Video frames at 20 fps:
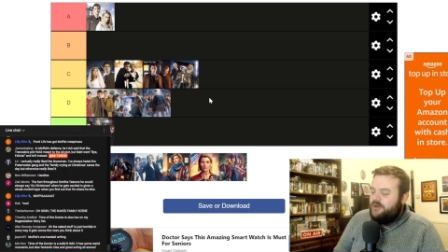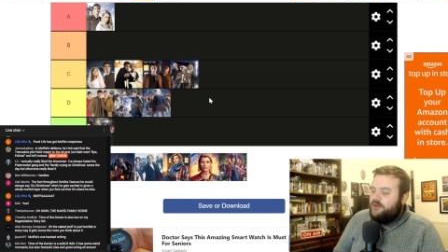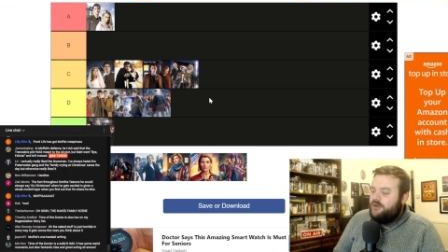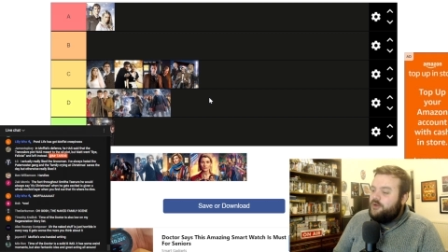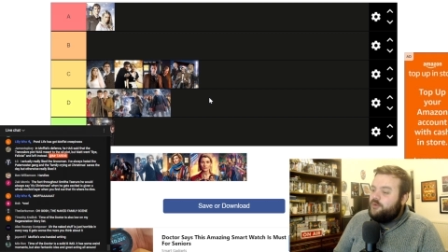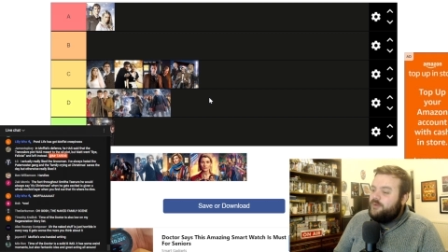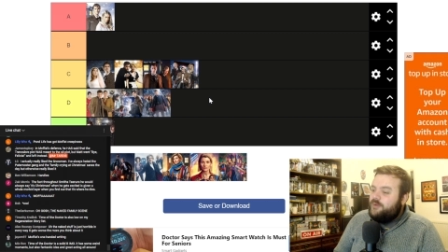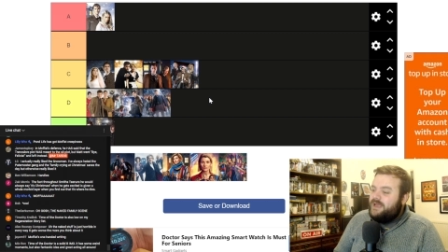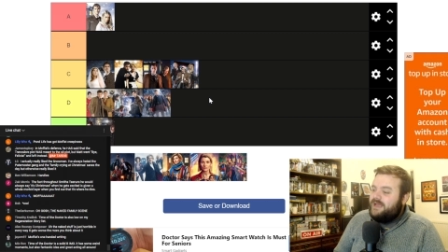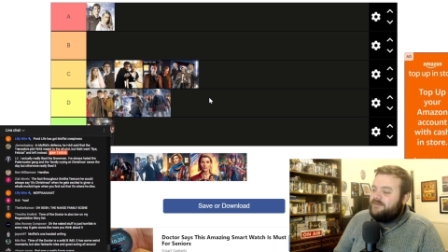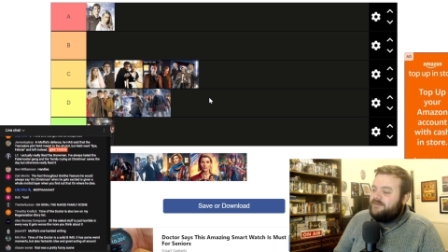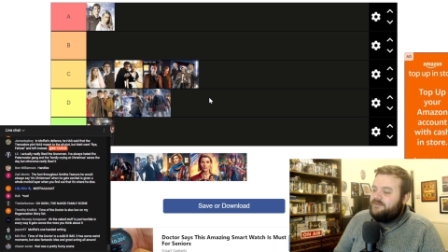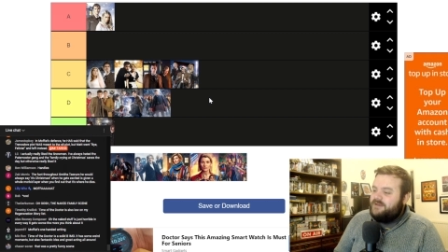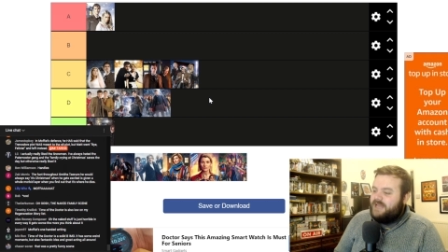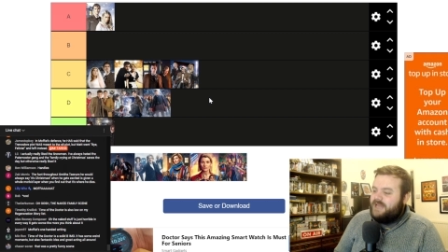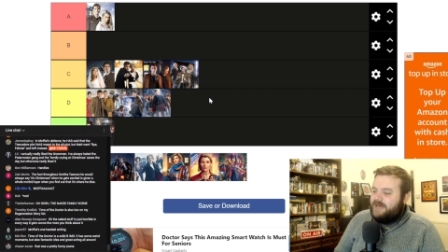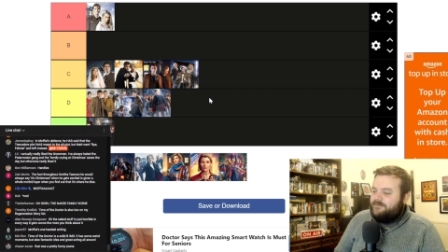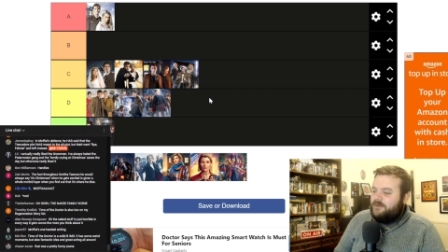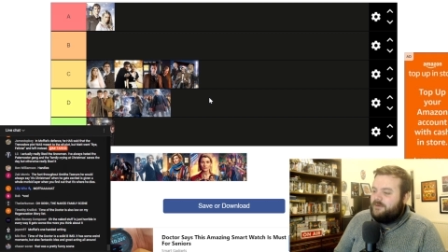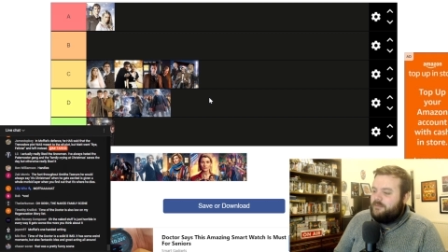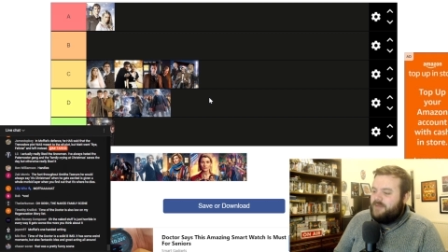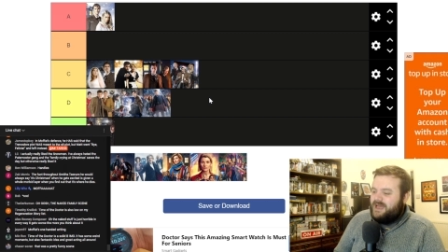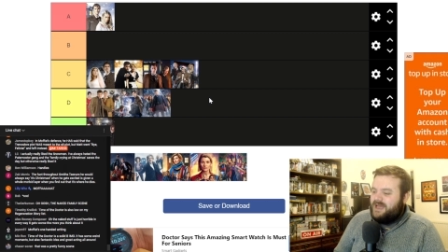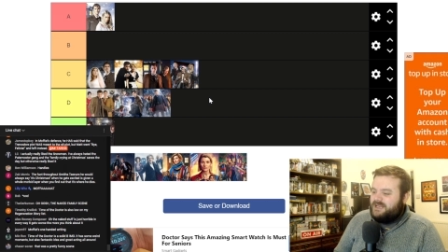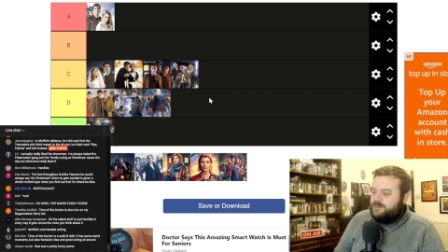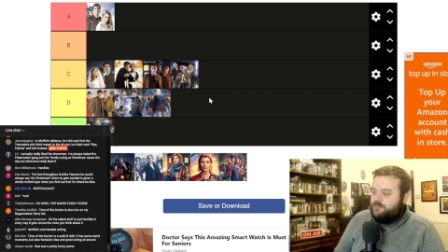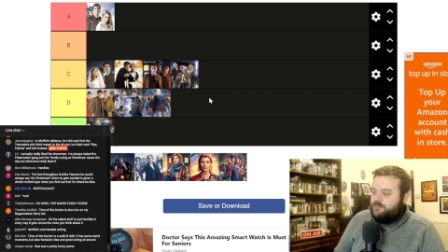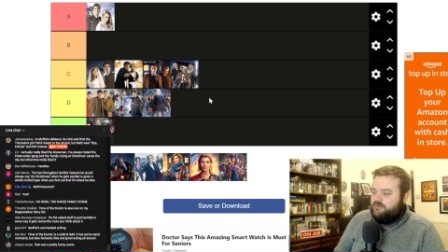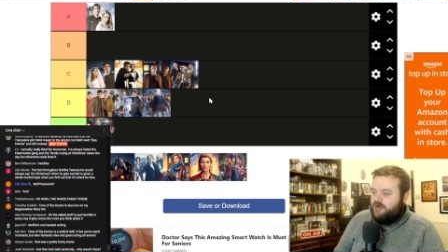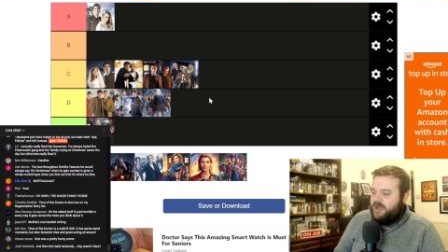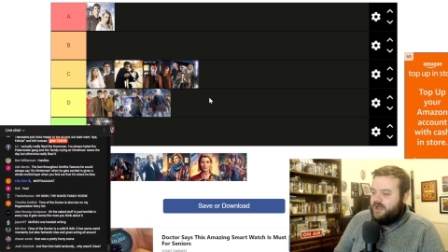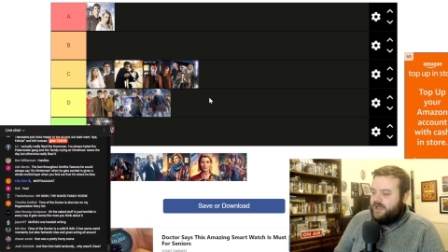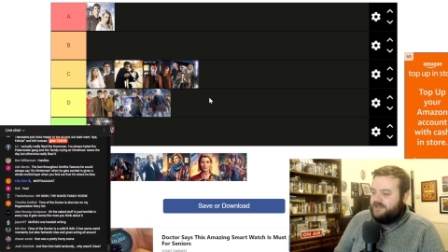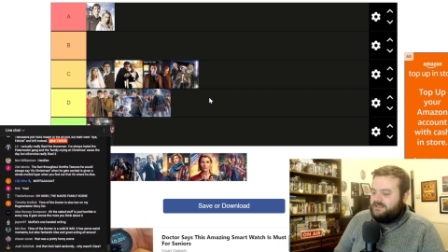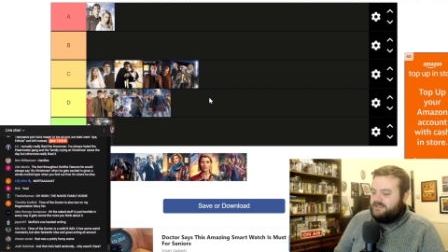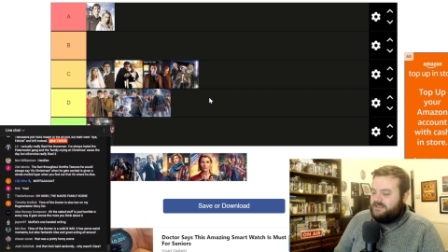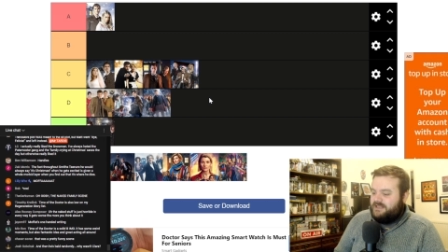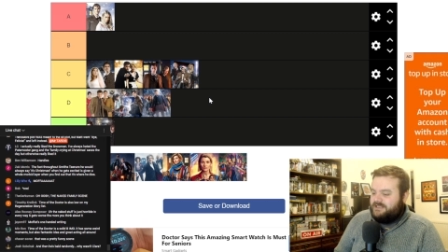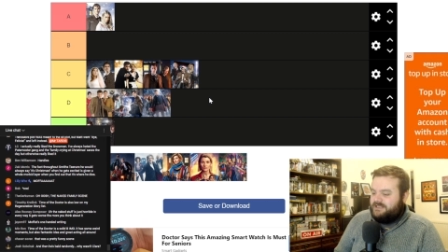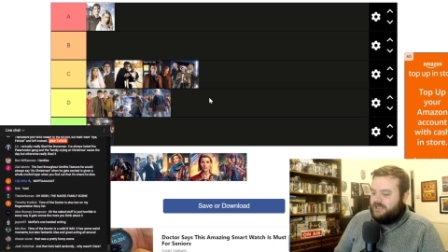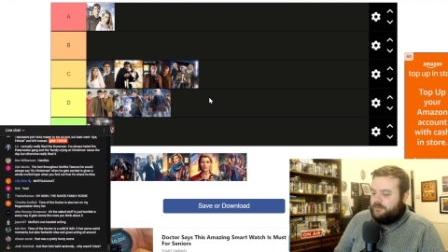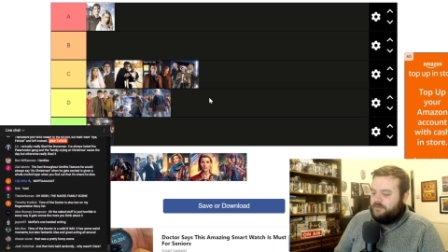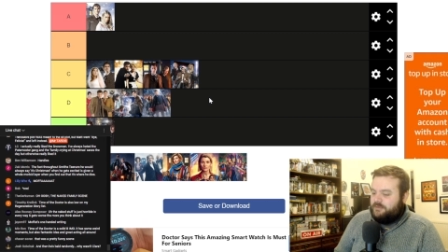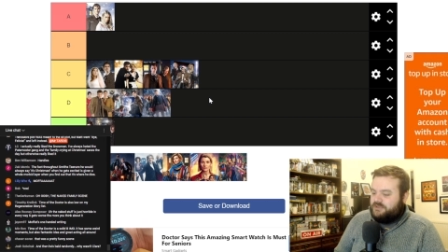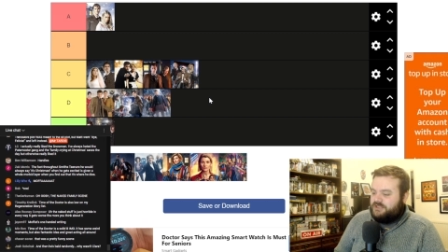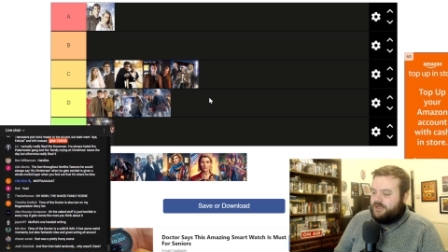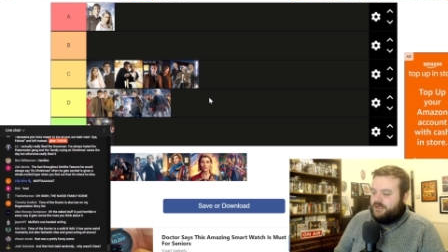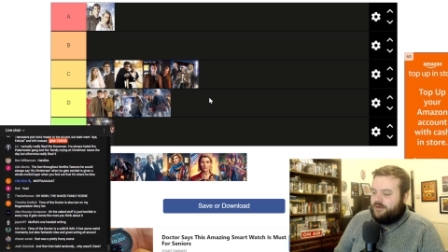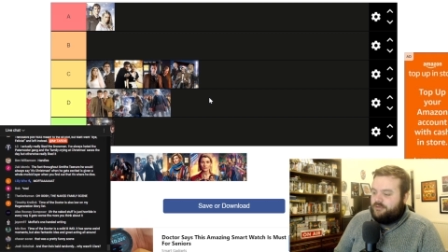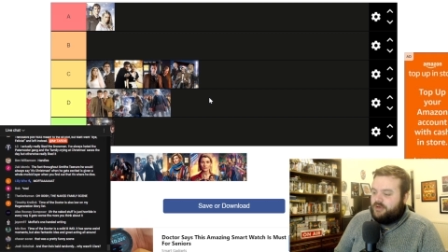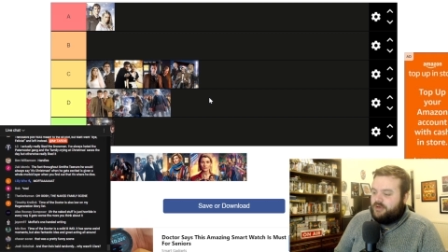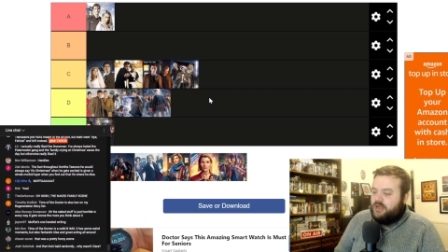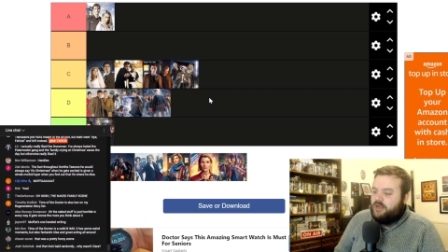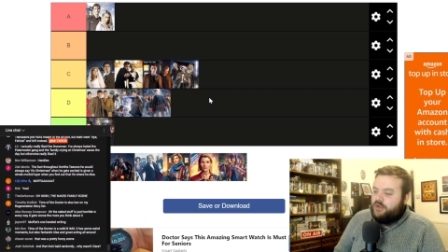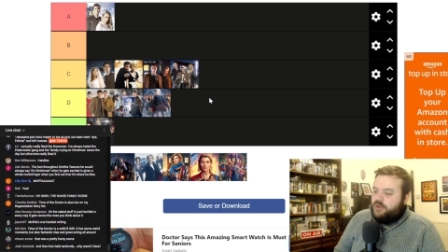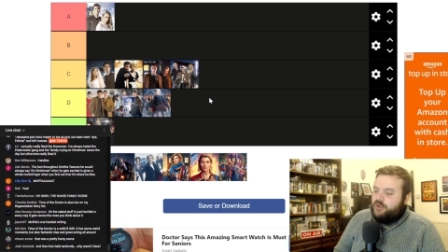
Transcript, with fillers: who we have never met prior to this episode,